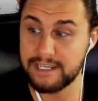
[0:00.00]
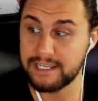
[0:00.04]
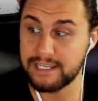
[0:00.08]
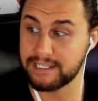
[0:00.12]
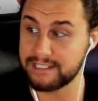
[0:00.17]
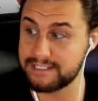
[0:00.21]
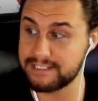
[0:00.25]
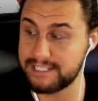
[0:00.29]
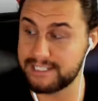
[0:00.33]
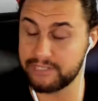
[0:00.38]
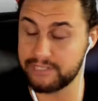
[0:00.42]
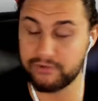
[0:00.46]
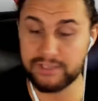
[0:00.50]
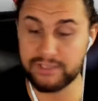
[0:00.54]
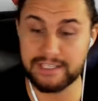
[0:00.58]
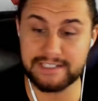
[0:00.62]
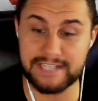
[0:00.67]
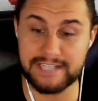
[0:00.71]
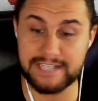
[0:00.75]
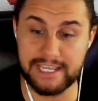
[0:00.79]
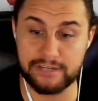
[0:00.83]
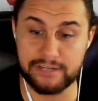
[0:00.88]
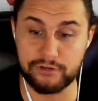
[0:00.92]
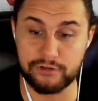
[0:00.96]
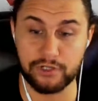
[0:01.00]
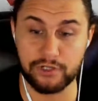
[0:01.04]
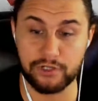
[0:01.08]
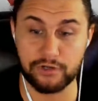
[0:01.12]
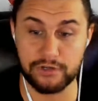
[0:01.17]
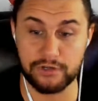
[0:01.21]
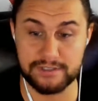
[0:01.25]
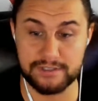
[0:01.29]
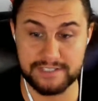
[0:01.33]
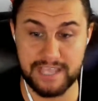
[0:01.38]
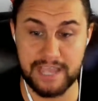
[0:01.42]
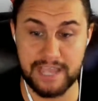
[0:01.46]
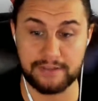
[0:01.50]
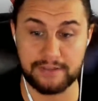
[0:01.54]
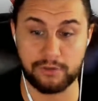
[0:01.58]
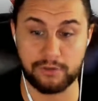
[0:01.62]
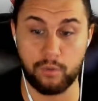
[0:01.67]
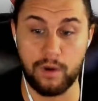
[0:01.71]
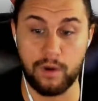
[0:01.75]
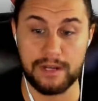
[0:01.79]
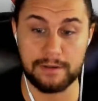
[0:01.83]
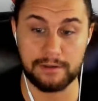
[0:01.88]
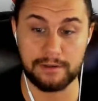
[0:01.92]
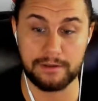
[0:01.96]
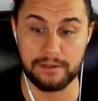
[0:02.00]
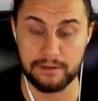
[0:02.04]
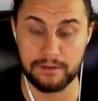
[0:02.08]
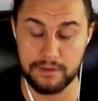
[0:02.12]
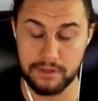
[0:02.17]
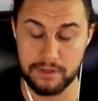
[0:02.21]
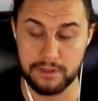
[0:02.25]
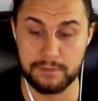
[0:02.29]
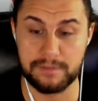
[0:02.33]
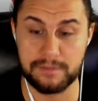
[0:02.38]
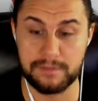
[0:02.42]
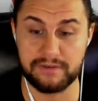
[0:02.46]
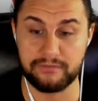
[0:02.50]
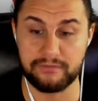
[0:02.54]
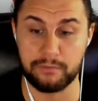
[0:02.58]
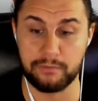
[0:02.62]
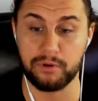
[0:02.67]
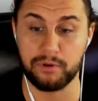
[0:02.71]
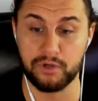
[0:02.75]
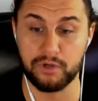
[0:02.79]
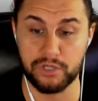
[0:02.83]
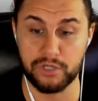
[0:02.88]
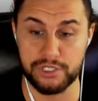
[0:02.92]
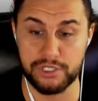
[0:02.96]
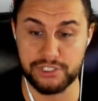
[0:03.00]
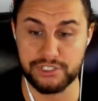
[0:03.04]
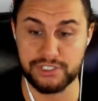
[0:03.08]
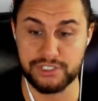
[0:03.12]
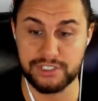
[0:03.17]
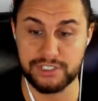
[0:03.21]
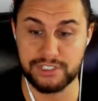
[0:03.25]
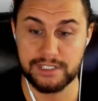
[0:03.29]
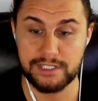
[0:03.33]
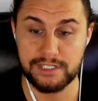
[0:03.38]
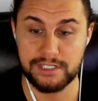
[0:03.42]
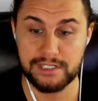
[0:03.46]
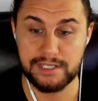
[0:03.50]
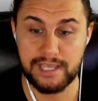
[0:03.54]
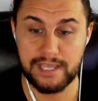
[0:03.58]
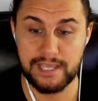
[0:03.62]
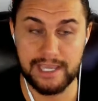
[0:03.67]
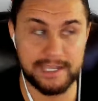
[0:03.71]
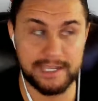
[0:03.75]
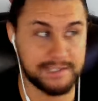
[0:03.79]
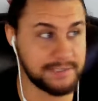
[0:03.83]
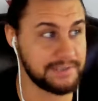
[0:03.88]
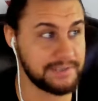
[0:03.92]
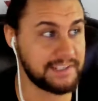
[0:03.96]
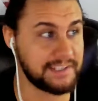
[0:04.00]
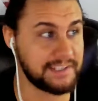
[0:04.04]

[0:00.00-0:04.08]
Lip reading: Considering that Dan Hooker has gotten quite a little bit of a push and is on the